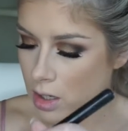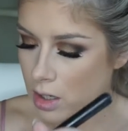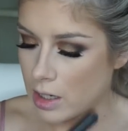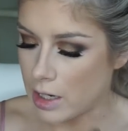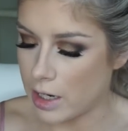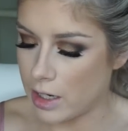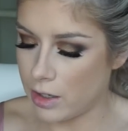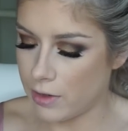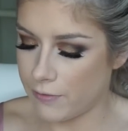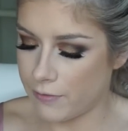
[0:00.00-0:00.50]

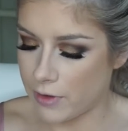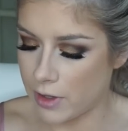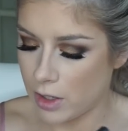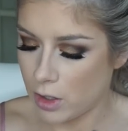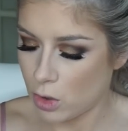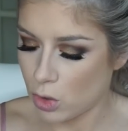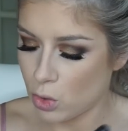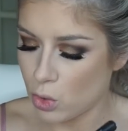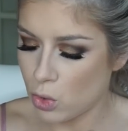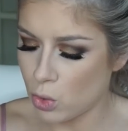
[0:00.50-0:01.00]
kind of
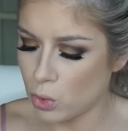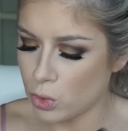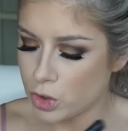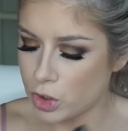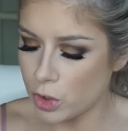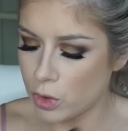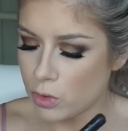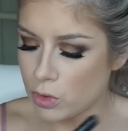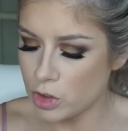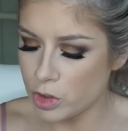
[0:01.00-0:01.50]
like cool
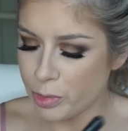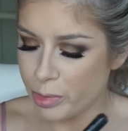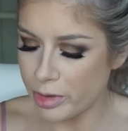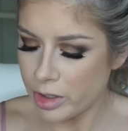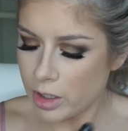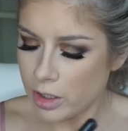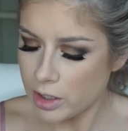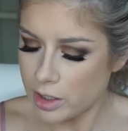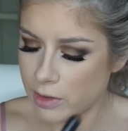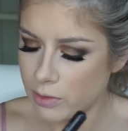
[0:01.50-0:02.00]
toned
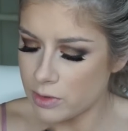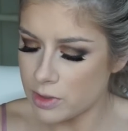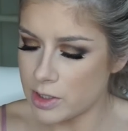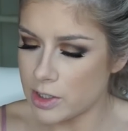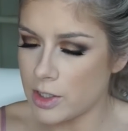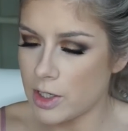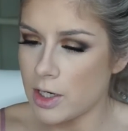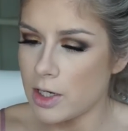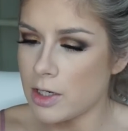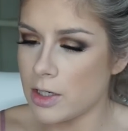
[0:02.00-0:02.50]
pink, I would
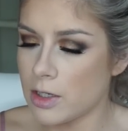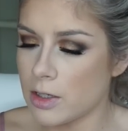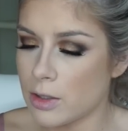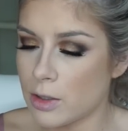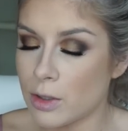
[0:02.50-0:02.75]
say.